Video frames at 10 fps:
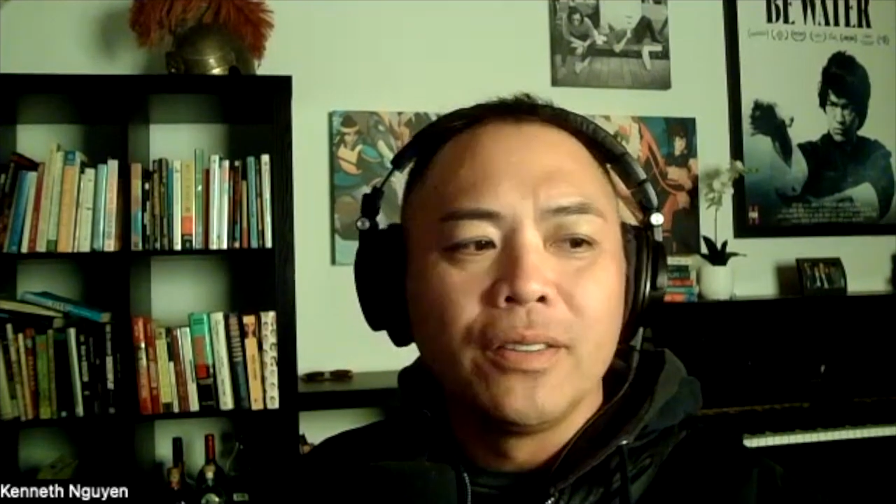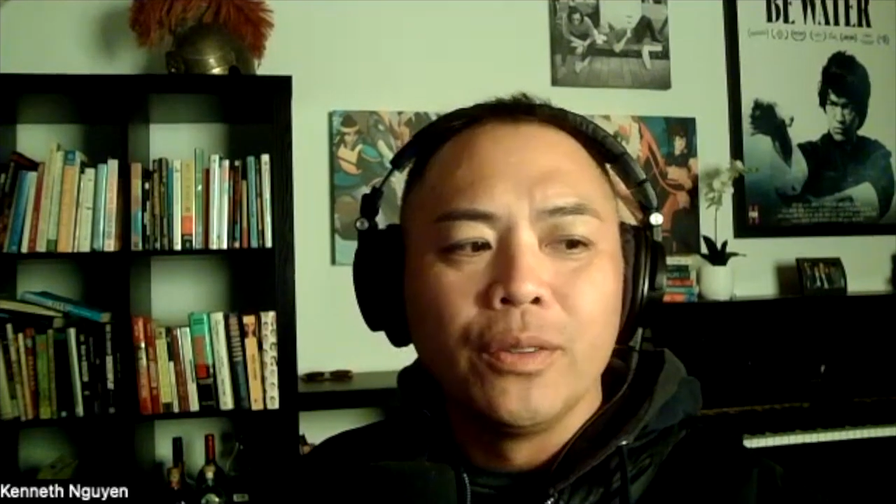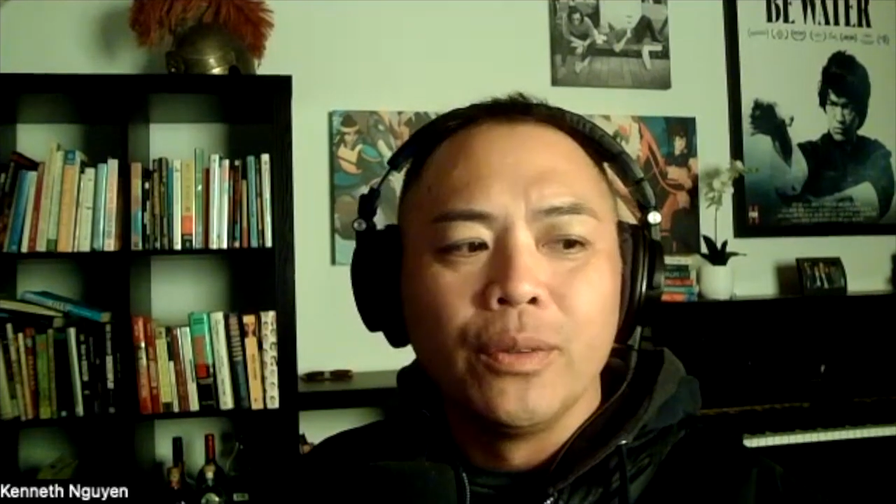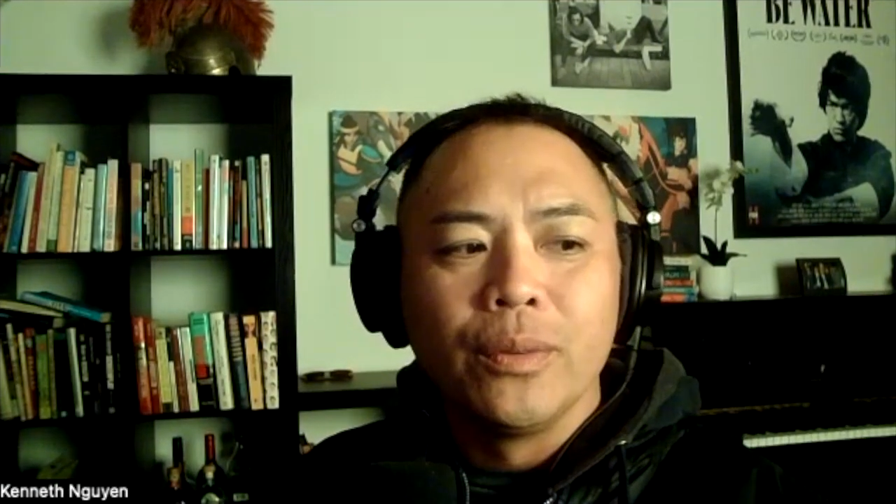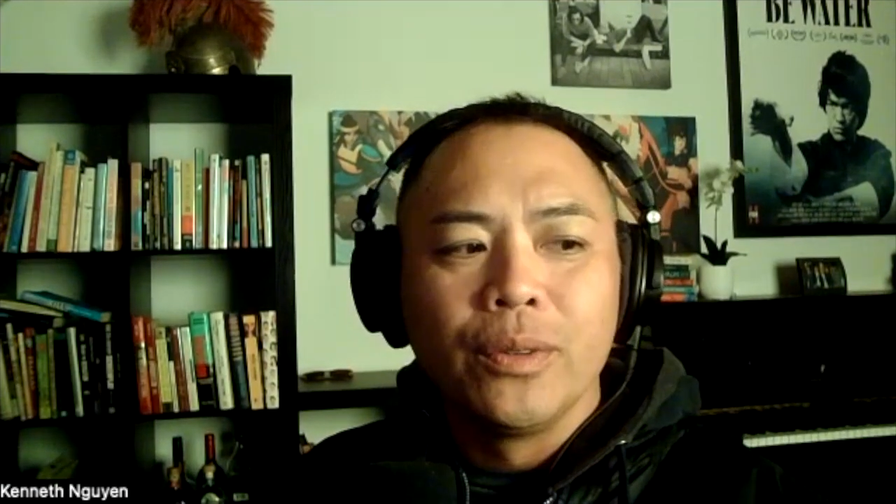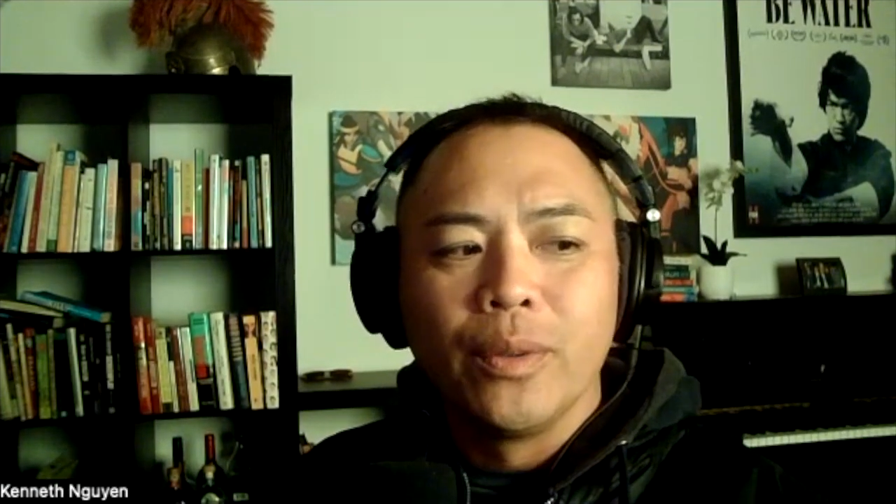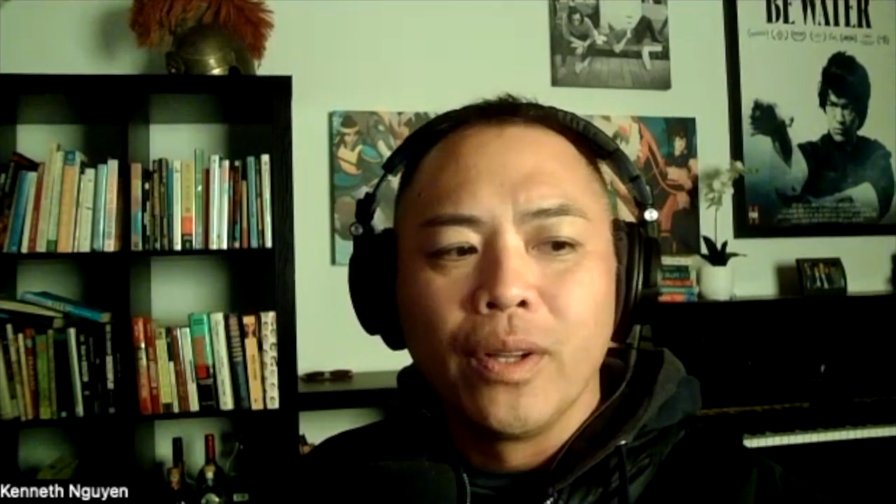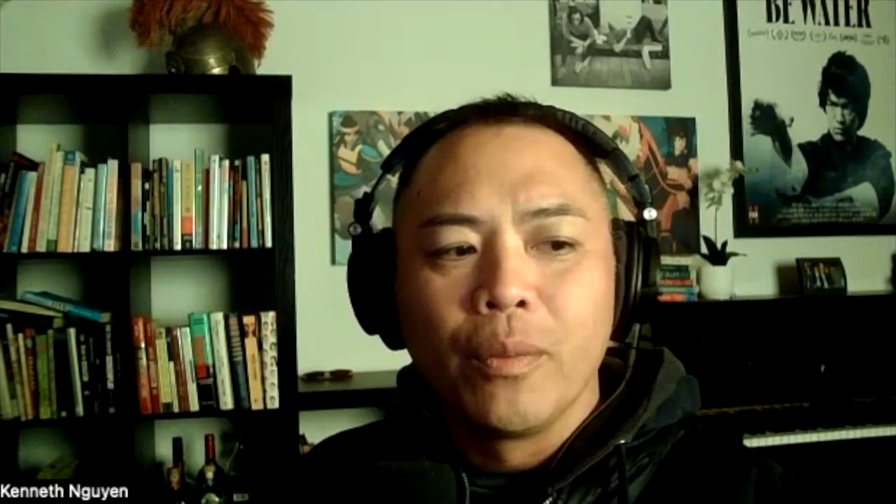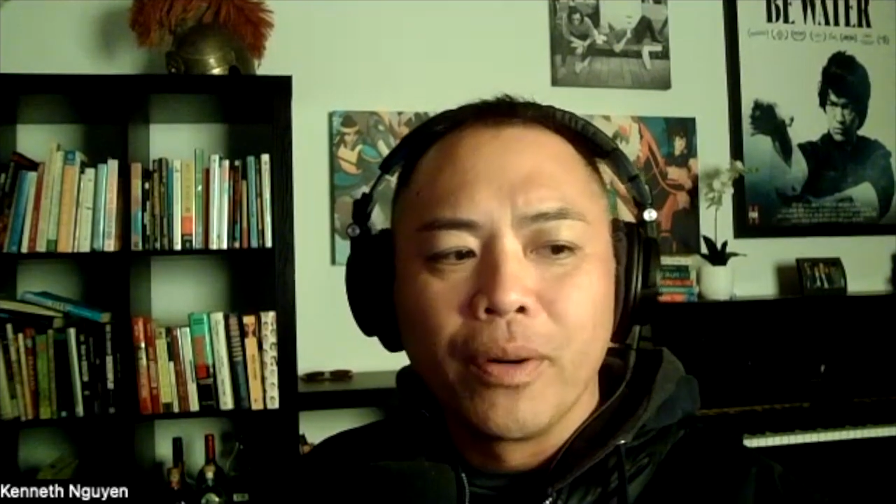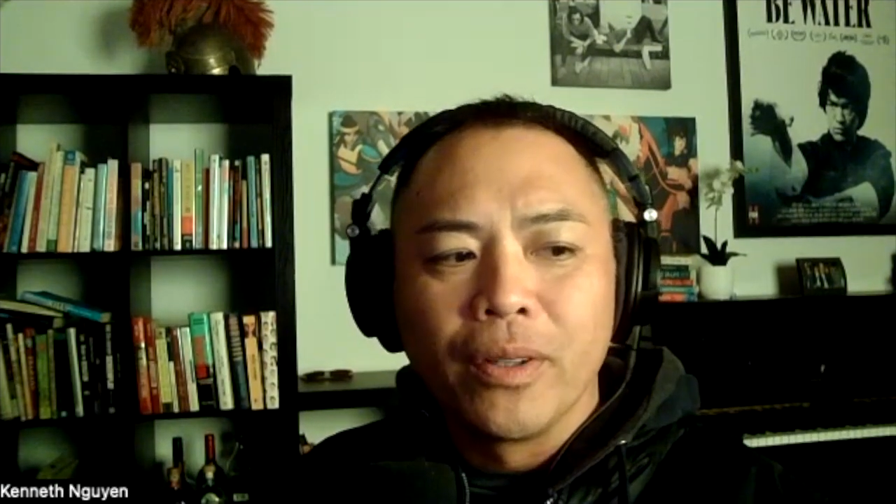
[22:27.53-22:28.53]
to
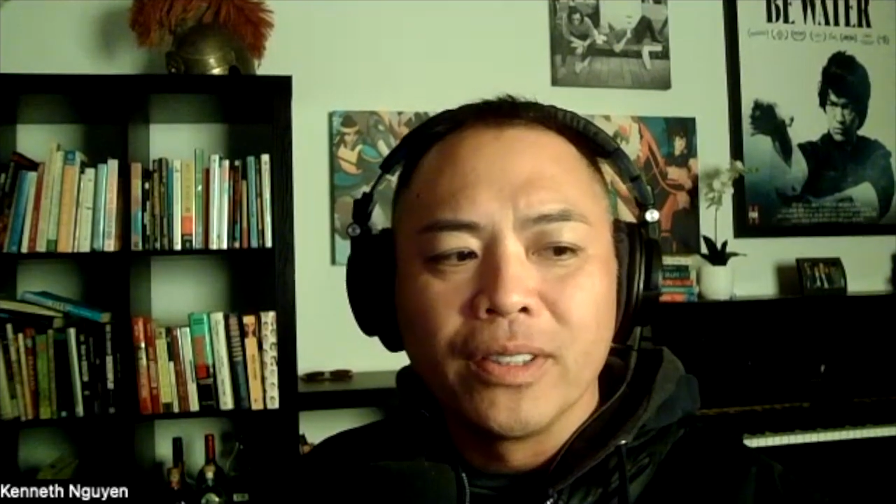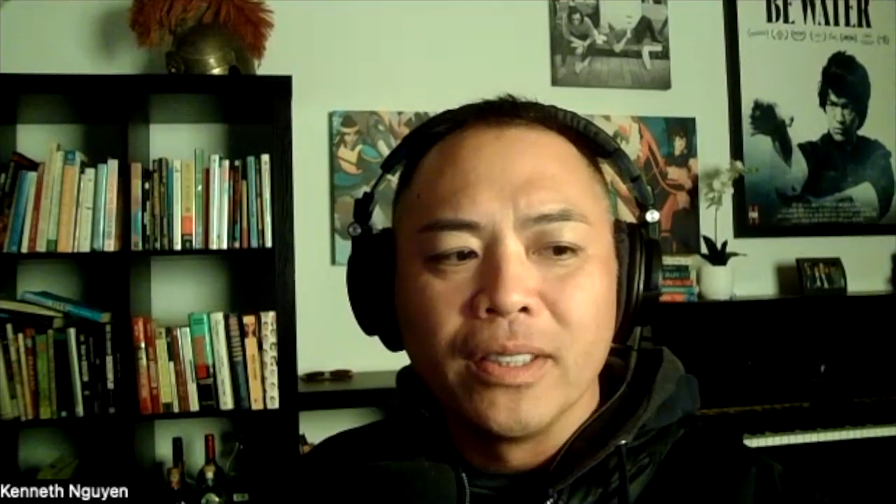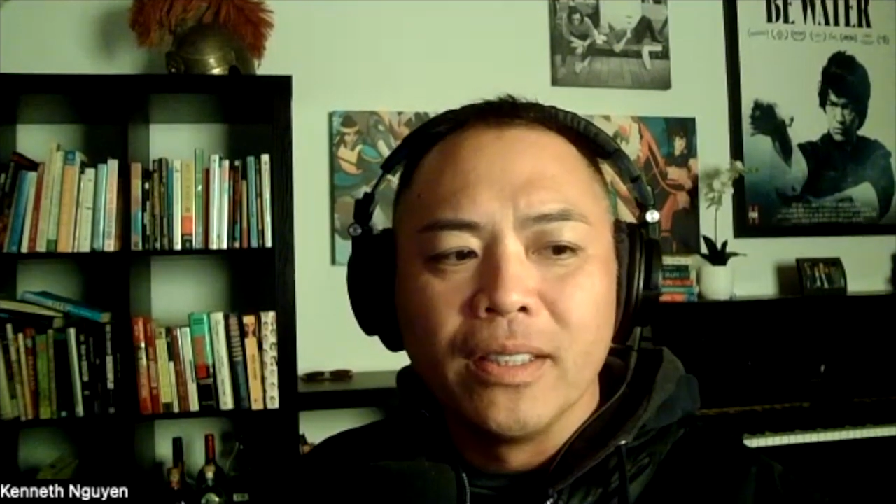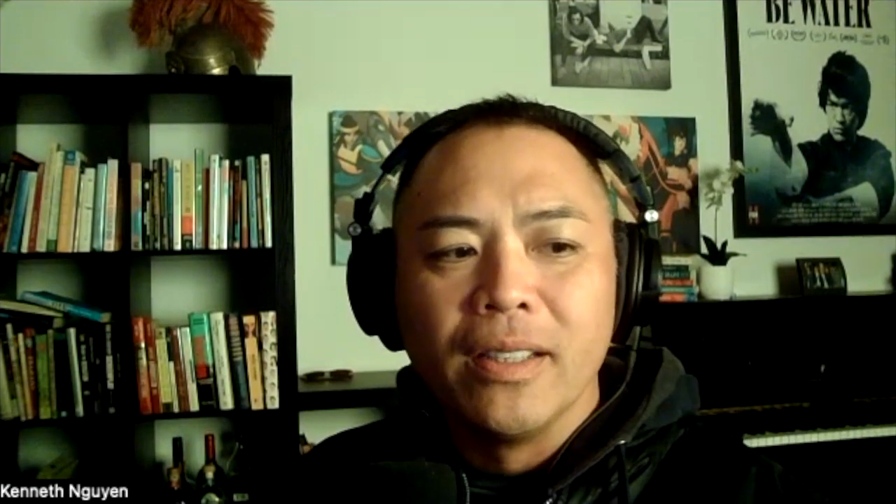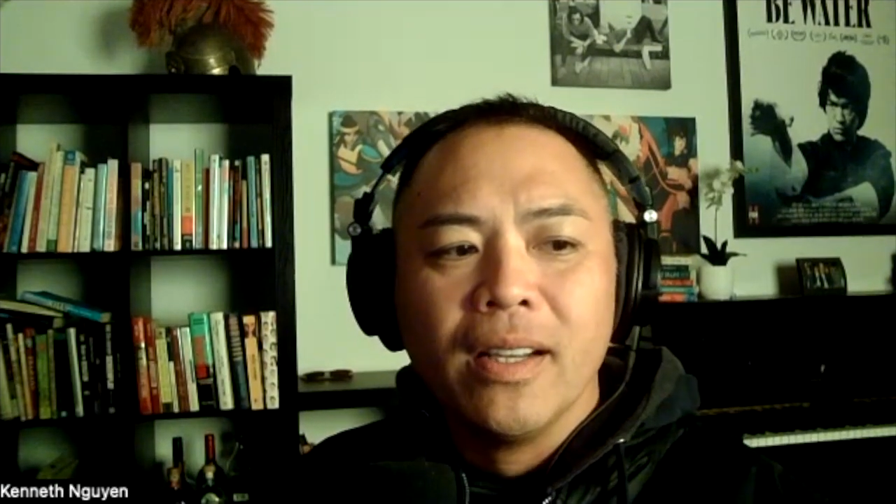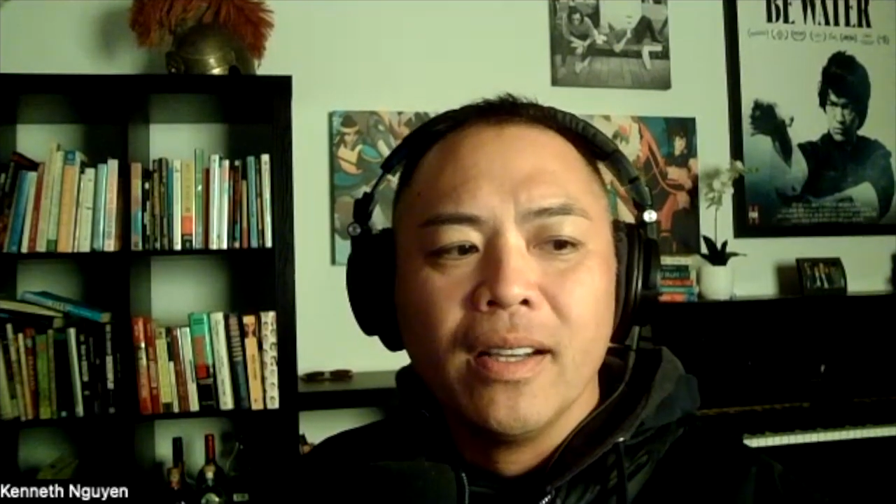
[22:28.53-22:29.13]
another person.